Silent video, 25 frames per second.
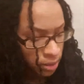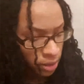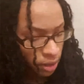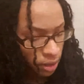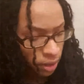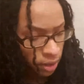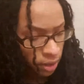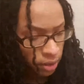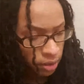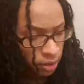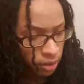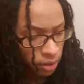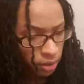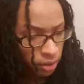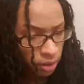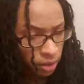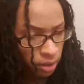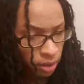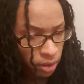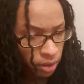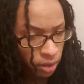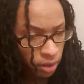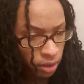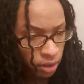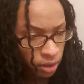done,
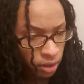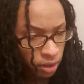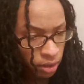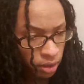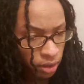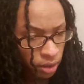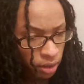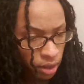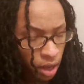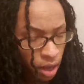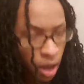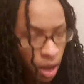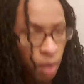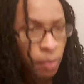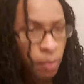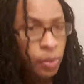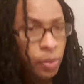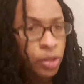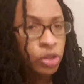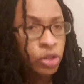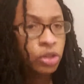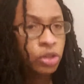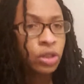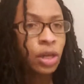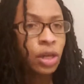
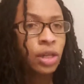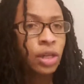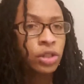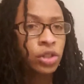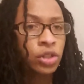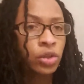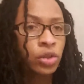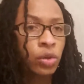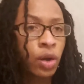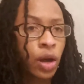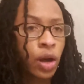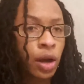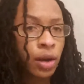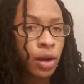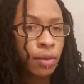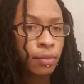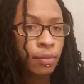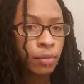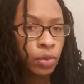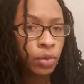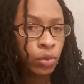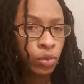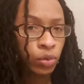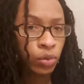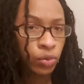but you're not sure how to
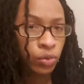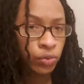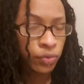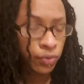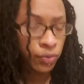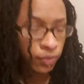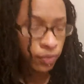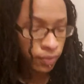move.